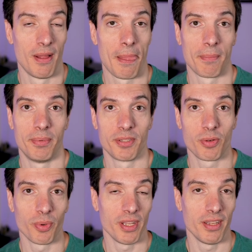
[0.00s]

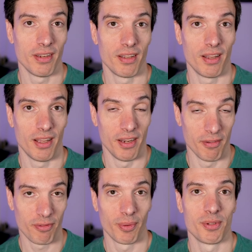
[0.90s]
between an
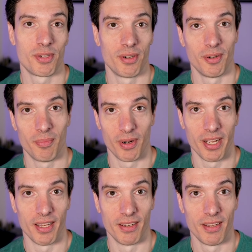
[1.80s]
influencer and a
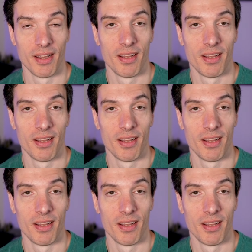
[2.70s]
brand